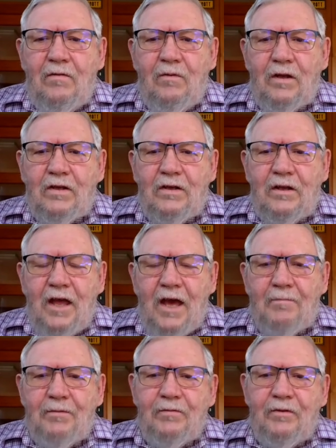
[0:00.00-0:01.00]
what could
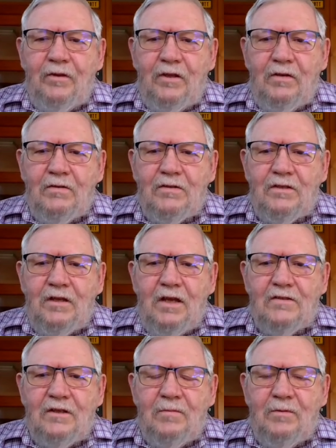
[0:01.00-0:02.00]
happen with the
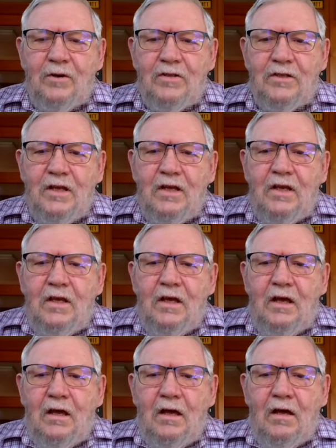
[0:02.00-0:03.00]
USDA's numbers
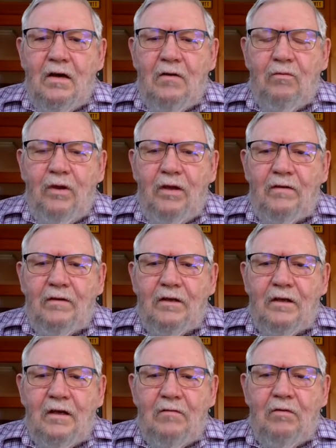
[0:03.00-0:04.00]
uh, a week,
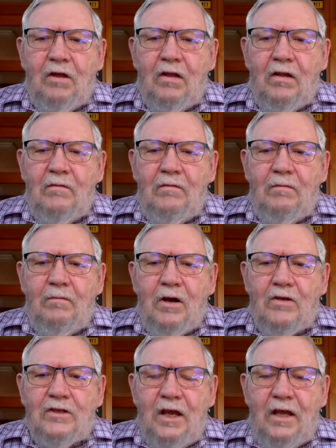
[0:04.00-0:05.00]
uh, well, on
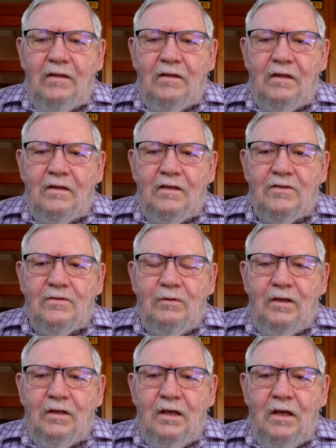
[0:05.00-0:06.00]
March 8th at this
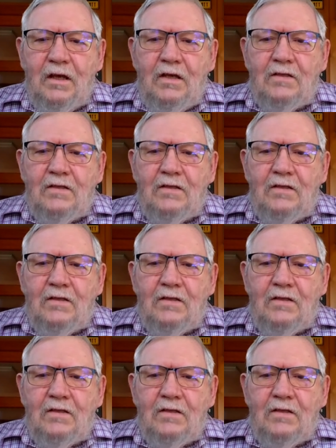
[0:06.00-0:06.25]
week.